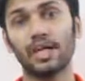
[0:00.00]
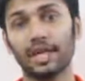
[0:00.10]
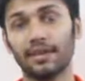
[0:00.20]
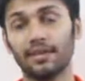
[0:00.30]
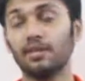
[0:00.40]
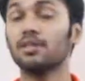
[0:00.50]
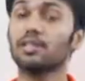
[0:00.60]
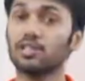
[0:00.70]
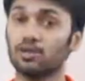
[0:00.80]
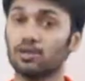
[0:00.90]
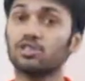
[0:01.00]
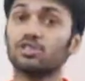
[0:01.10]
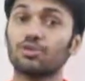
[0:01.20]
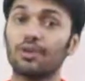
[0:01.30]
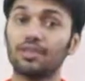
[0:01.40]
10
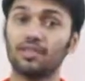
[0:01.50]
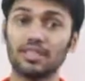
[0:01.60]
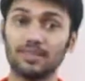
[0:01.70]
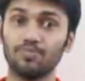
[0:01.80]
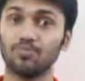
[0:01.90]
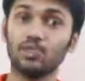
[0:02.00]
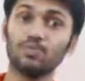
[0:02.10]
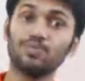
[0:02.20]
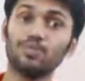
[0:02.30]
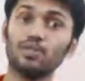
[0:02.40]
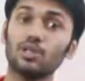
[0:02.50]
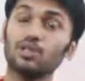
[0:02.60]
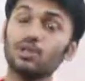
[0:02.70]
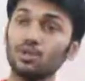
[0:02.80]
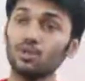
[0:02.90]
equals 20. If you put
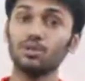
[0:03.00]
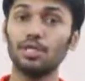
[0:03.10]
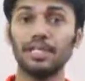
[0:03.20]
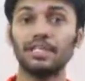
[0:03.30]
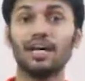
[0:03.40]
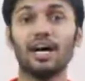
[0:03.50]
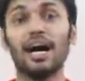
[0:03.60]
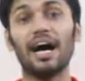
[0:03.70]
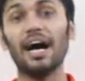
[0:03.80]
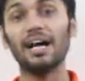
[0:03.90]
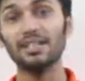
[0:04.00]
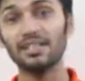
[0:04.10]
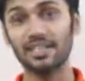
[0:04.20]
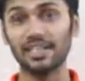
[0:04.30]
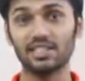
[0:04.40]
2 in the
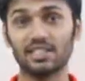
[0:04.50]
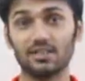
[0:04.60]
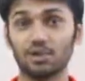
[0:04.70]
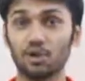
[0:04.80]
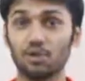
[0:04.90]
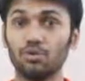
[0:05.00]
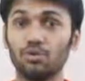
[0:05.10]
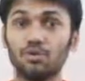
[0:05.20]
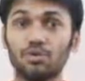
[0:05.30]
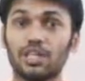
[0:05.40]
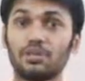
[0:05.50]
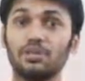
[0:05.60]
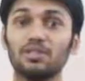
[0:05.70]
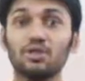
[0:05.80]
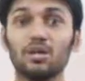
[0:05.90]
hundreds row,
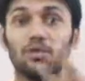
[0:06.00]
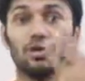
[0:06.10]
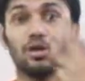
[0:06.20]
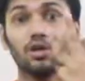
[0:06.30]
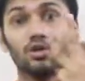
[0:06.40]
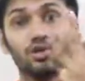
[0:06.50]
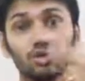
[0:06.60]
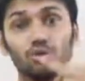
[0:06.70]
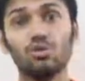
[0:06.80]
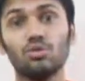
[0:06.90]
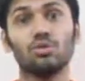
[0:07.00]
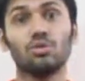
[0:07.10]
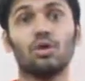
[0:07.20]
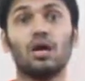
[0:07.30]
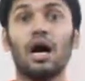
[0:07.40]
that means you have got 2
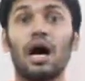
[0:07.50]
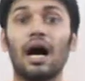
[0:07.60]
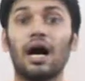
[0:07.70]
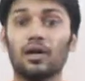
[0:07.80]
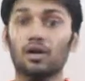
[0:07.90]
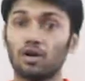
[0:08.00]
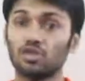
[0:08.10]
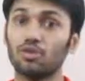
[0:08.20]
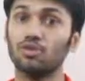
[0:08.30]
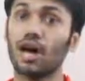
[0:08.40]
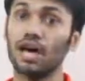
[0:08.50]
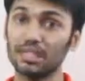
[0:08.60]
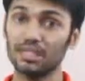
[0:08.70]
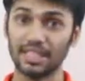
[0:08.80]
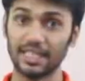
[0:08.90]
lots of
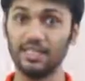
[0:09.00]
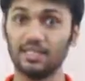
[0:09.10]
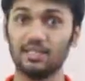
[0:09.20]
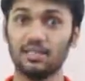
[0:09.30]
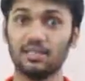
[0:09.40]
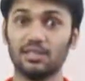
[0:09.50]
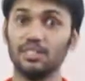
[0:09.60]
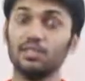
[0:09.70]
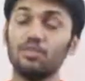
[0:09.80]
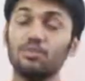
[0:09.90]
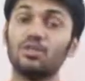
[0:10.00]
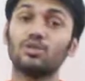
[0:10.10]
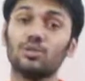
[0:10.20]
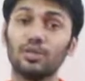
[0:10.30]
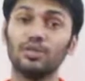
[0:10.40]
100. It would
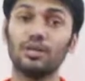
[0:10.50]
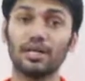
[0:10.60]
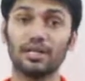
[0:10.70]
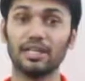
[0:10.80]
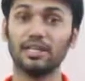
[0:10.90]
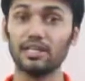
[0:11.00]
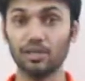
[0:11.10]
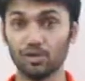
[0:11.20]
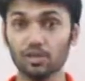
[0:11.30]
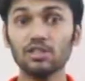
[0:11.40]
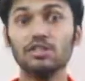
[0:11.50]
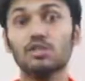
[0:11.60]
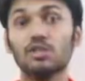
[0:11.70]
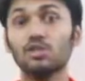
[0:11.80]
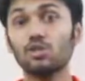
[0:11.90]
be 2 into 100
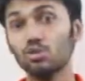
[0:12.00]
equals